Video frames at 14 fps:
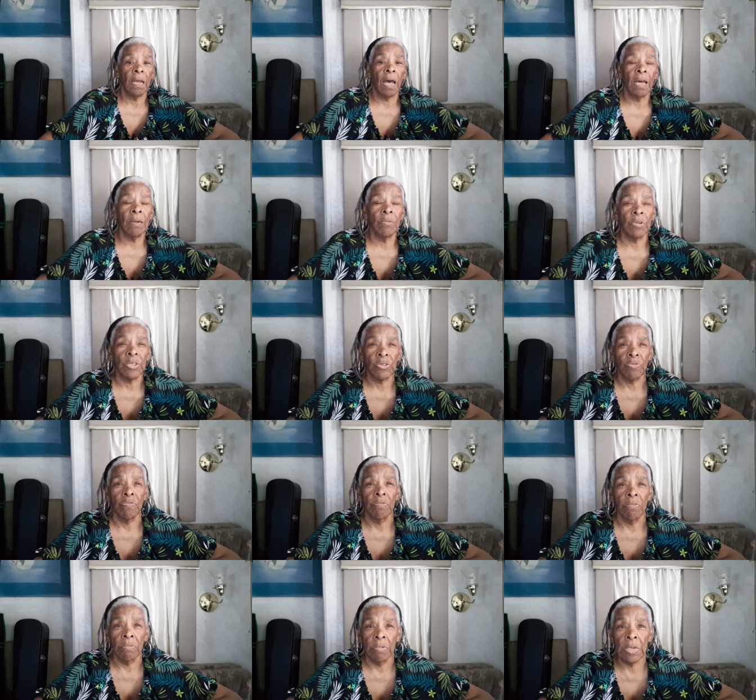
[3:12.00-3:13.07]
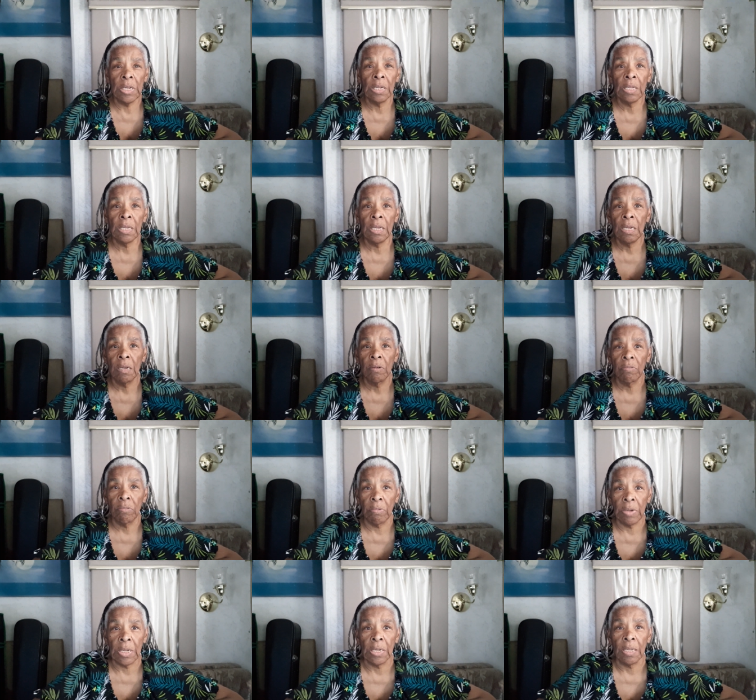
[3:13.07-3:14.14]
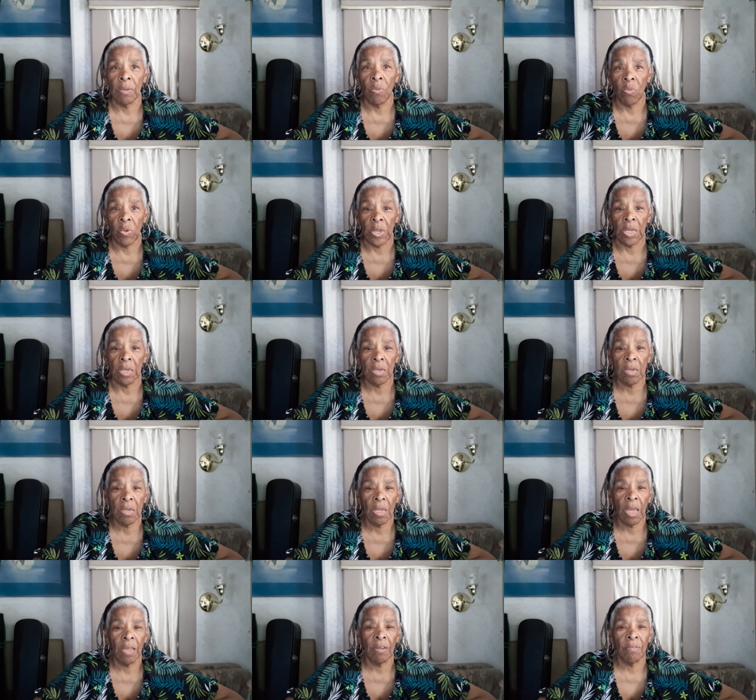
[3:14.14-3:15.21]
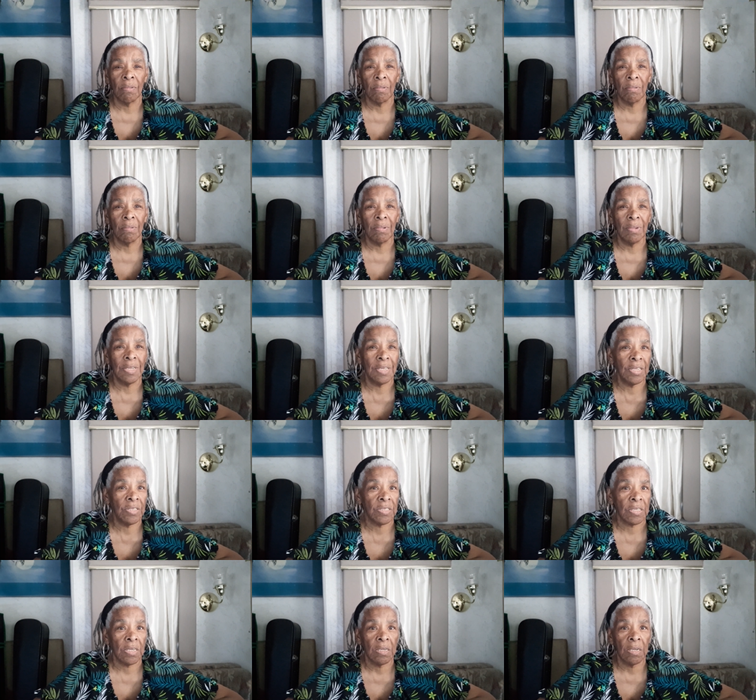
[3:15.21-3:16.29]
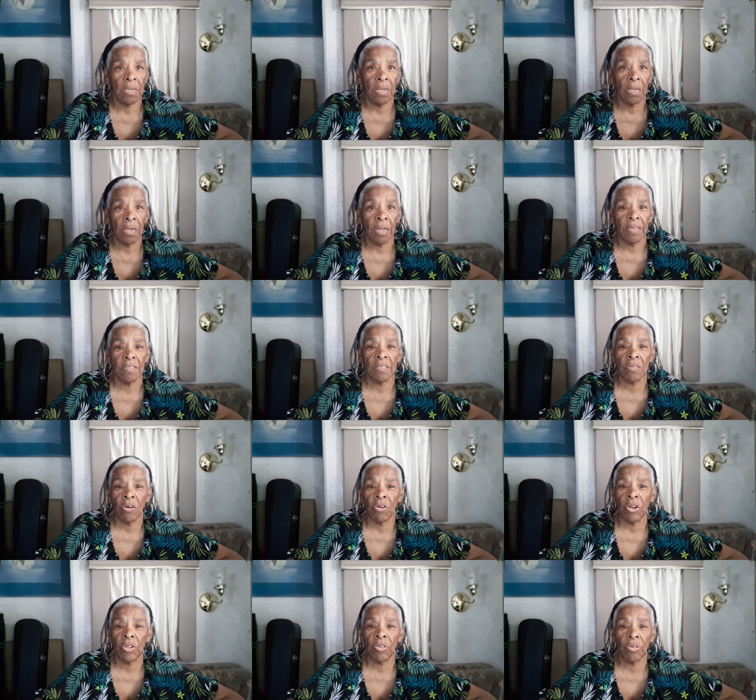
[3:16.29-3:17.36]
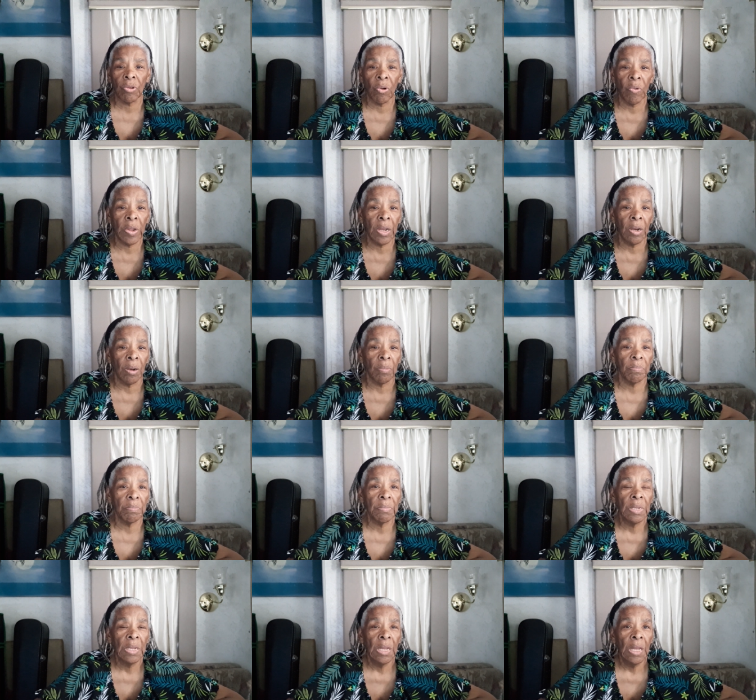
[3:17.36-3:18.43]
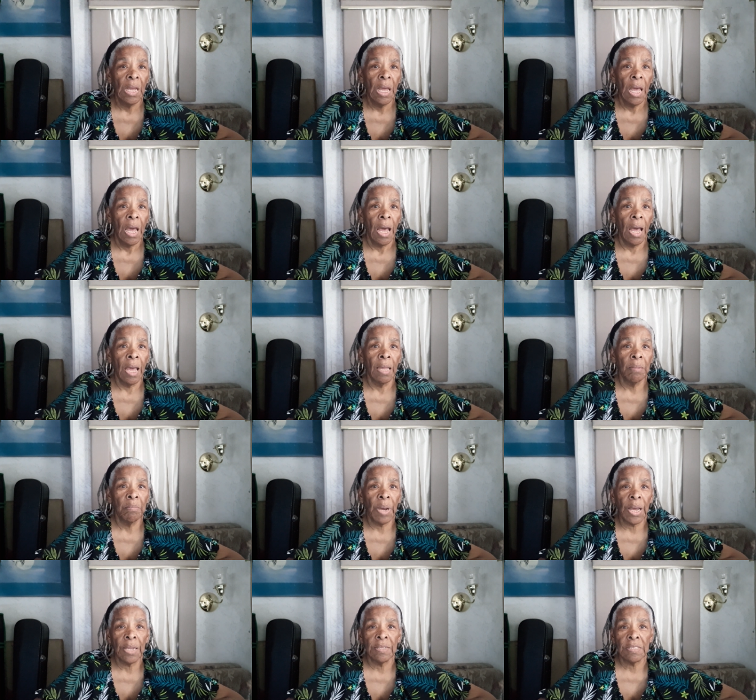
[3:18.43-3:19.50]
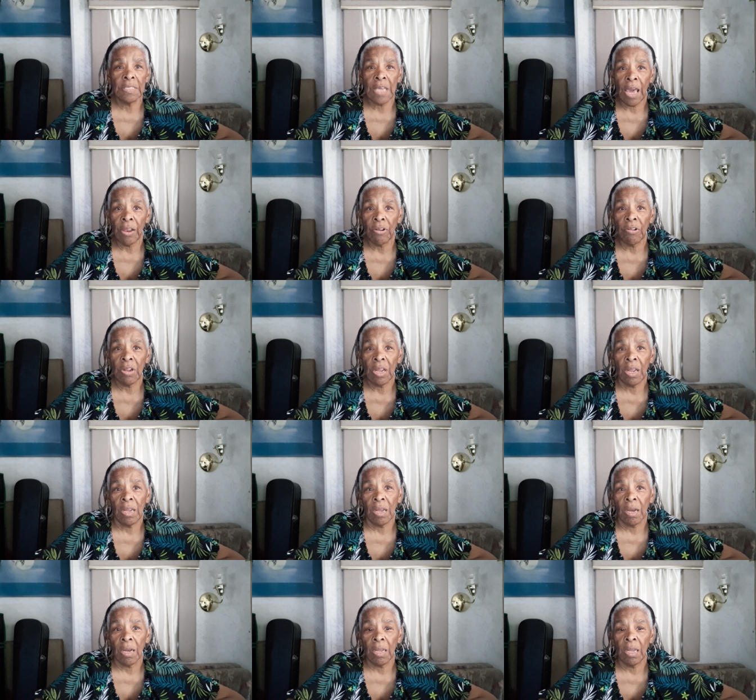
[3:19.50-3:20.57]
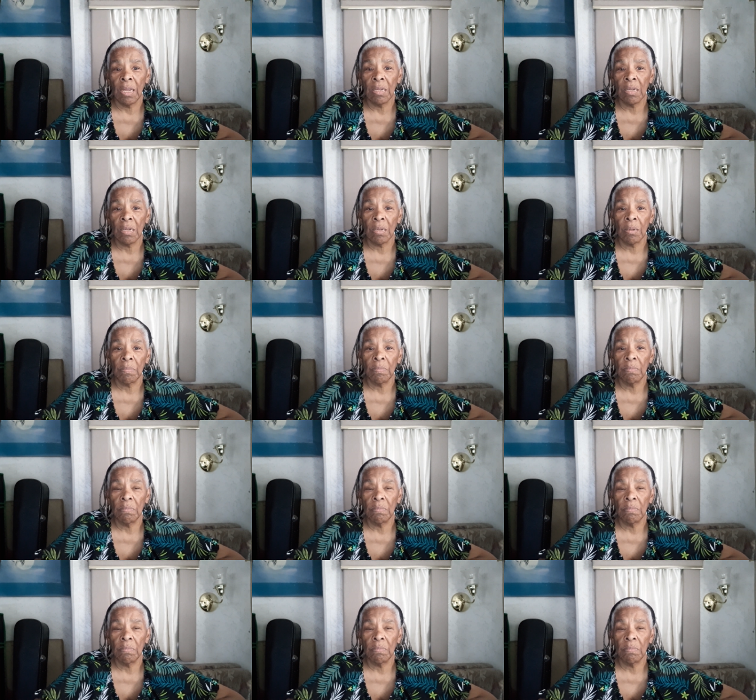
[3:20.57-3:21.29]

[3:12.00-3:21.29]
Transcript: I was really weak and dizzy, and I started throwing up. And by Saturday, I ended up